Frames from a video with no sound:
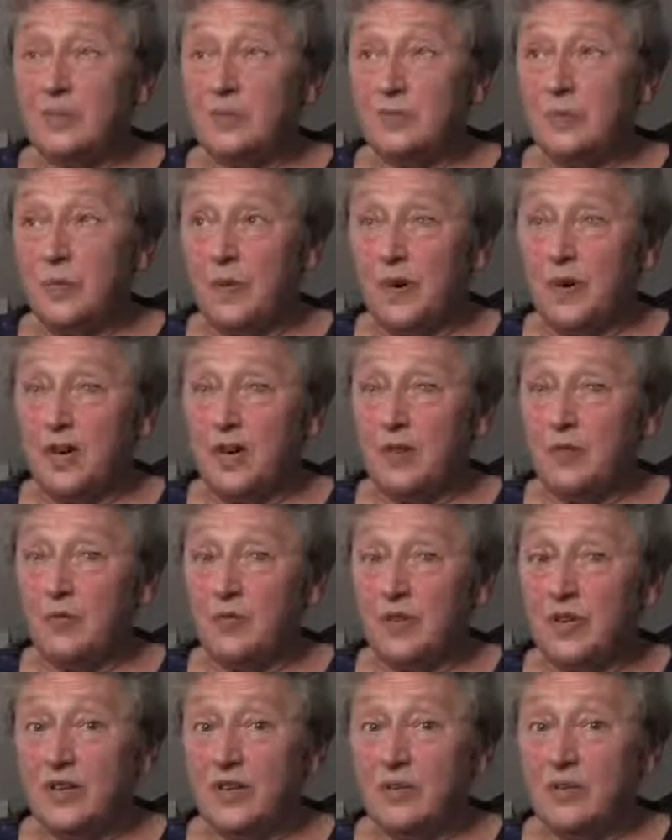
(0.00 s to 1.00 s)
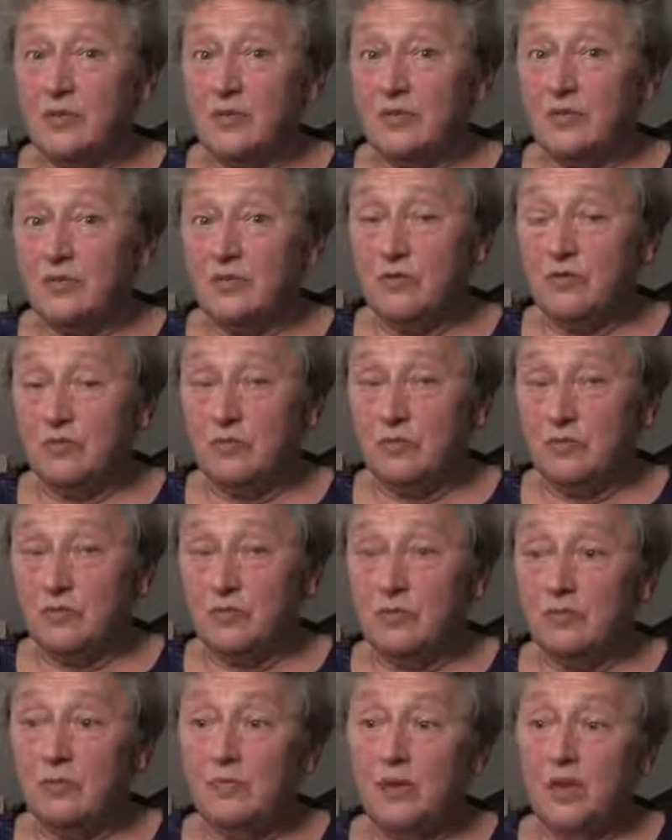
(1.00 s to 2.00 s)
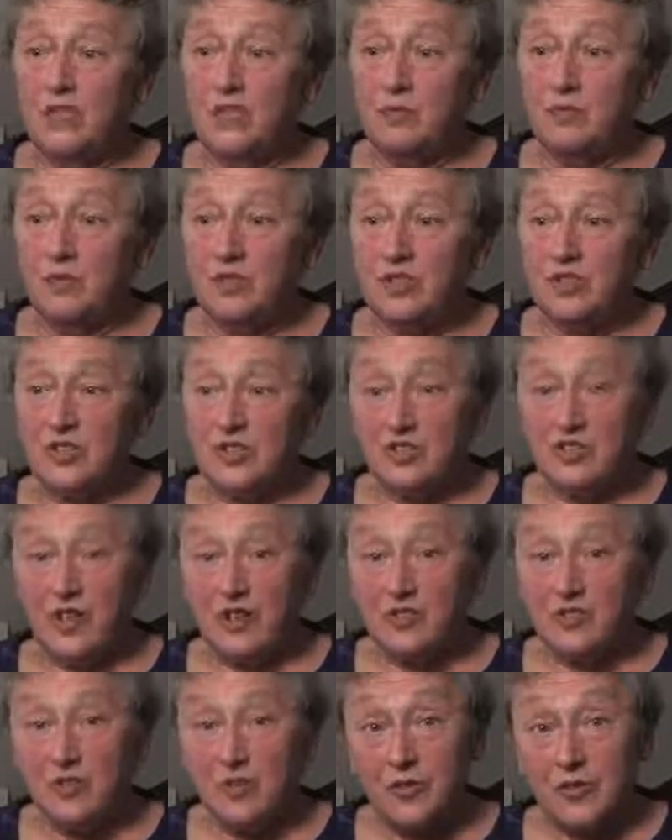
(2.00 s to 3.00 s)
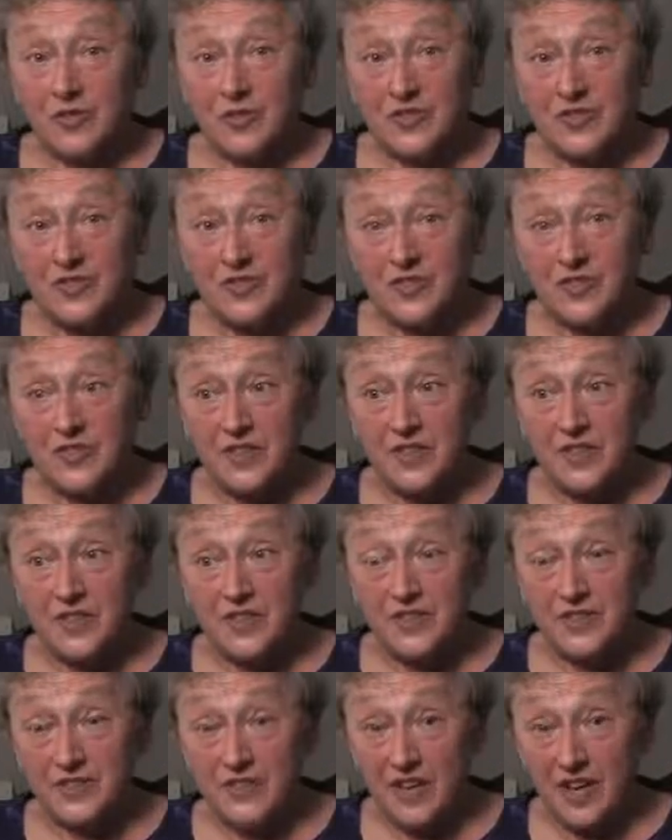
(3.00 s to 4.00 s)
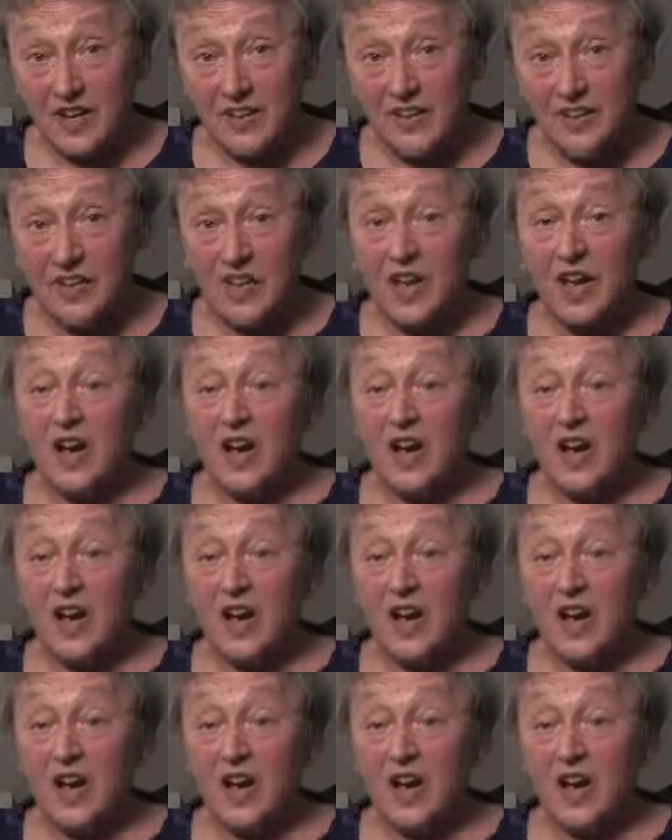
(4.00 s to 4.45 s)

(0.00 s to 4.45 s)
but I really do much more geological things these days.